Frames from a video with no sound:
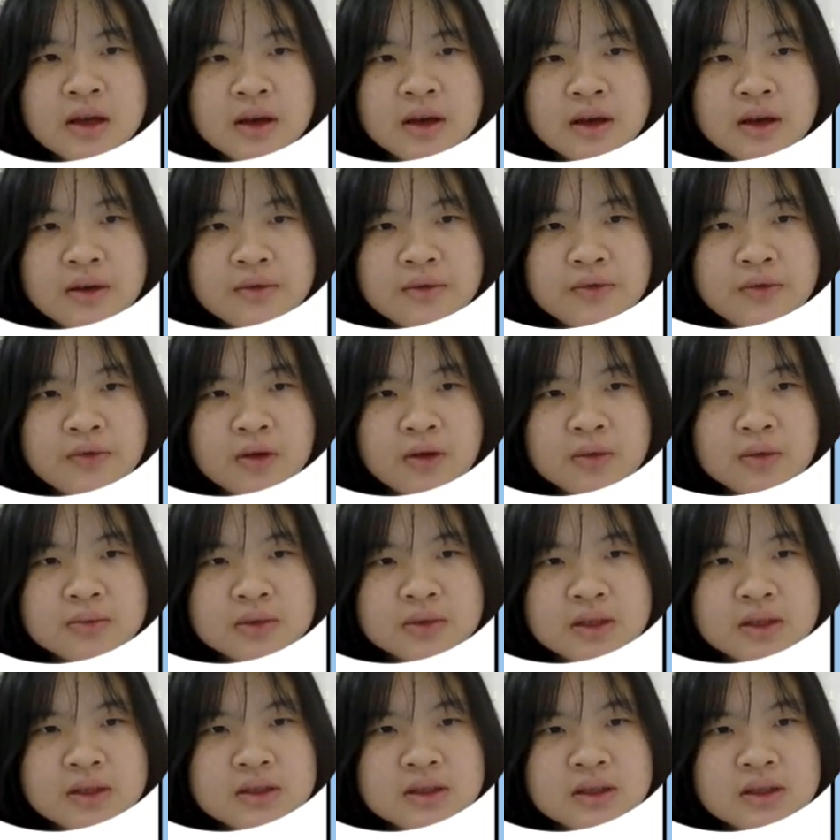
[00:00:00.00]
And from
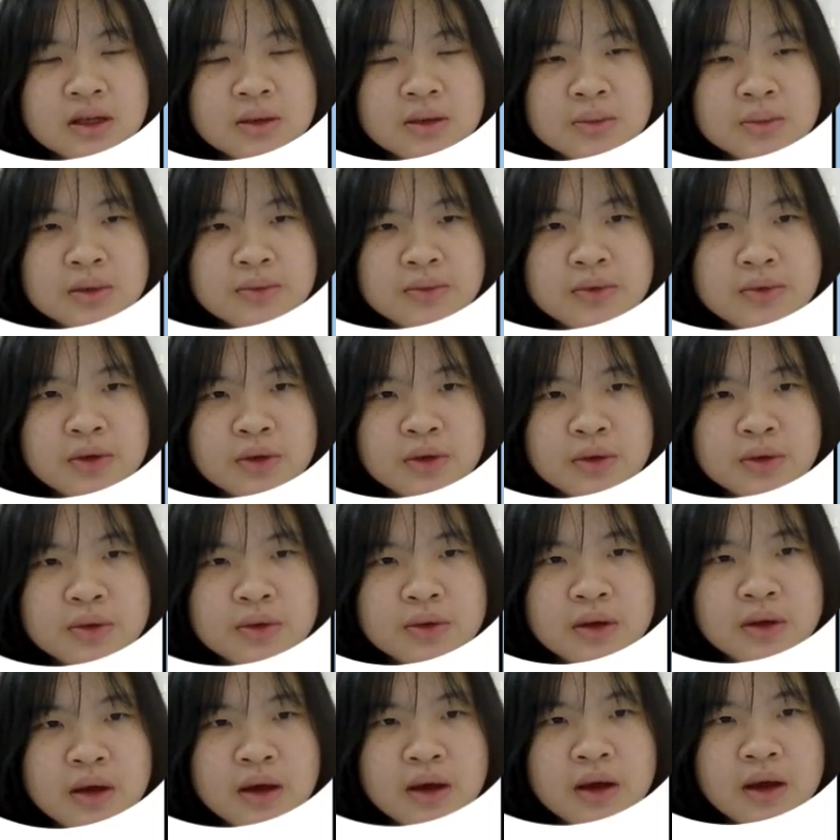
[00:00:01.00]
this table we know
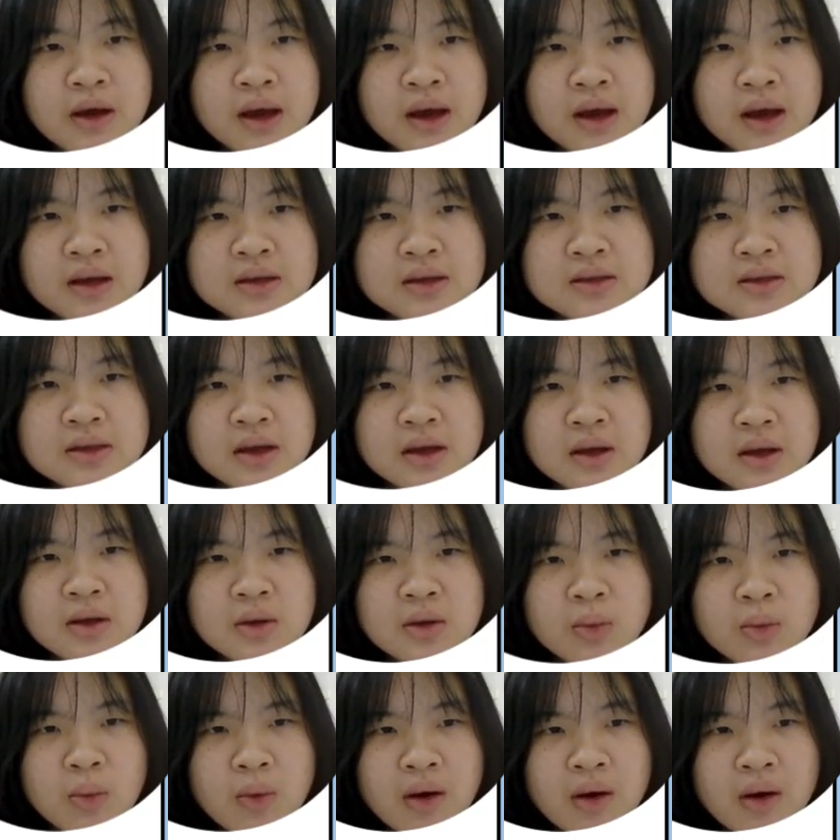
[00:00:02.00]
that X
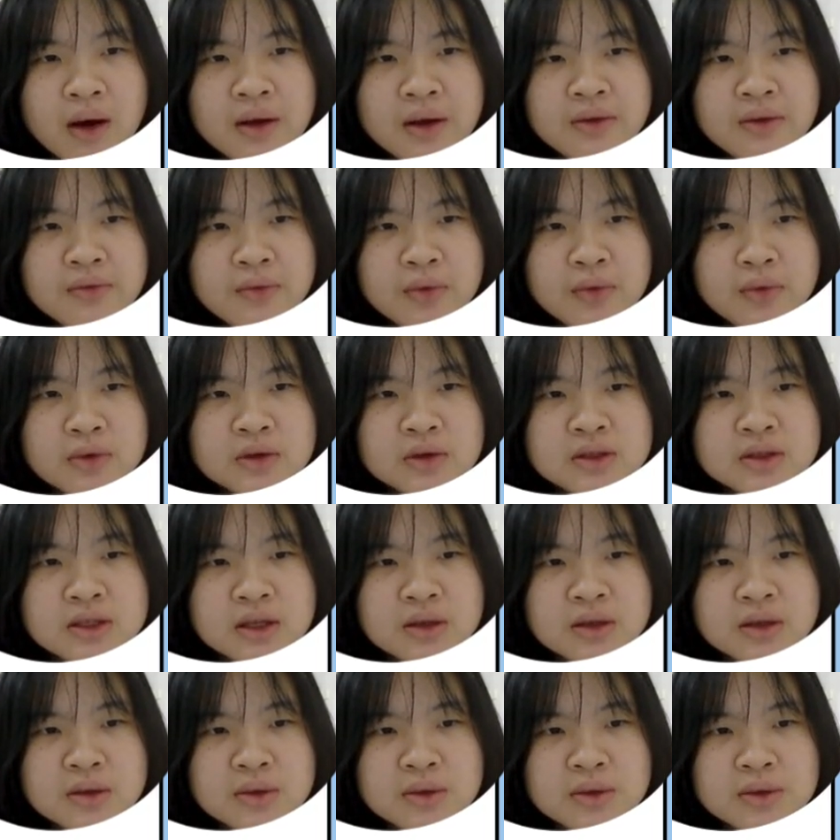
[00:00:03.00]
and Y for the
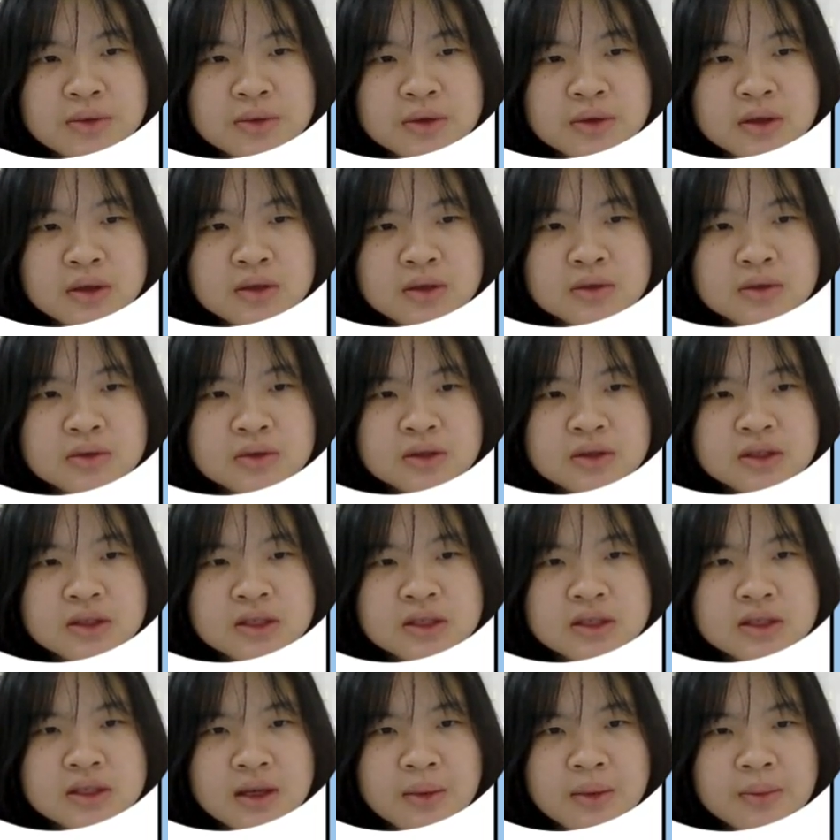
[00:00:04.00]
January to the
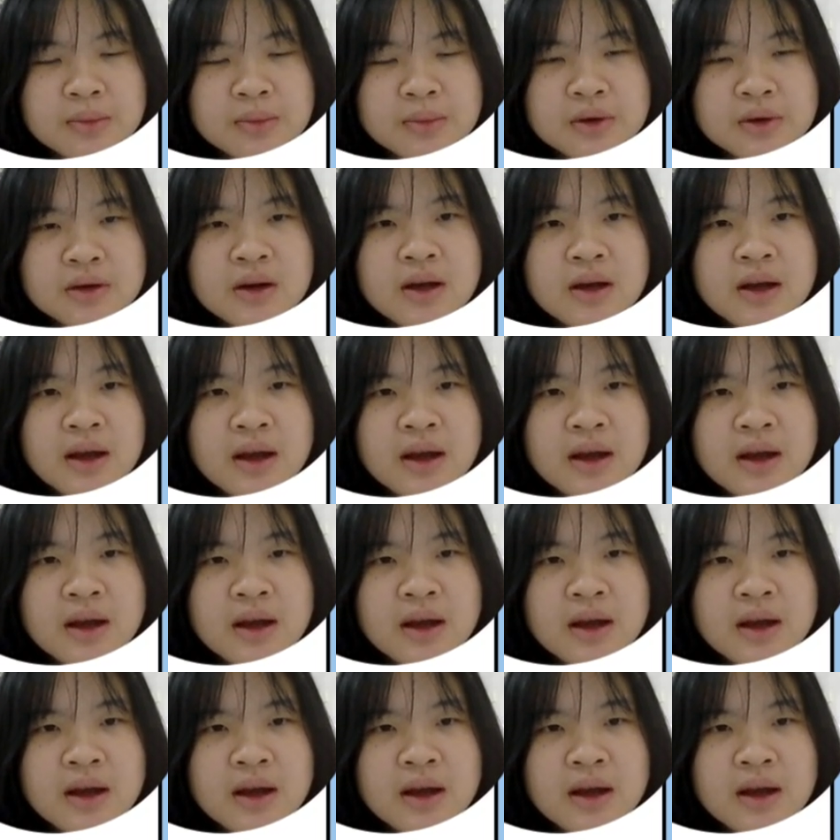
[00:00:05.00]
December